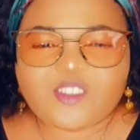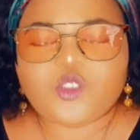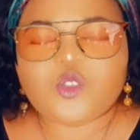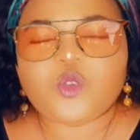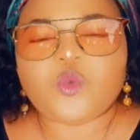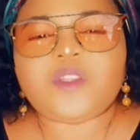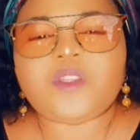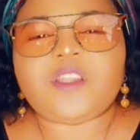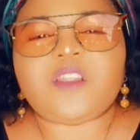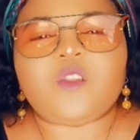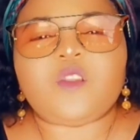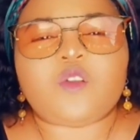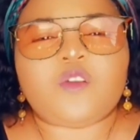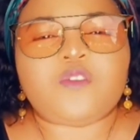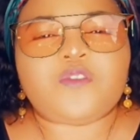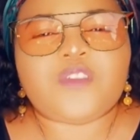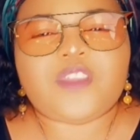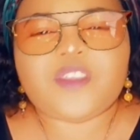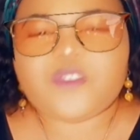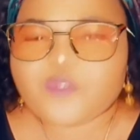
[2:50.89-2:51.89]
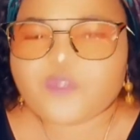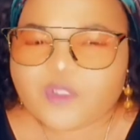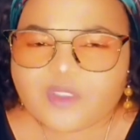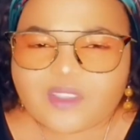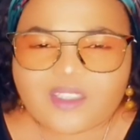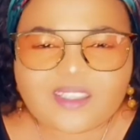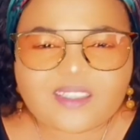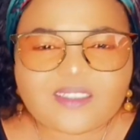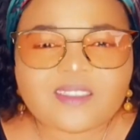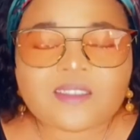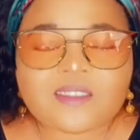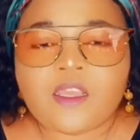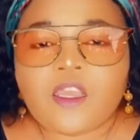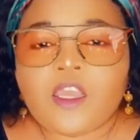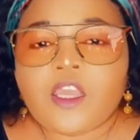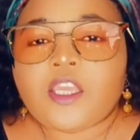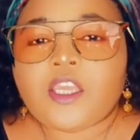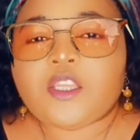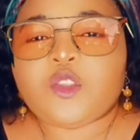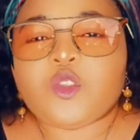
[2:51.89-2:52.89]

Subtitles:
doing a lot of evil things,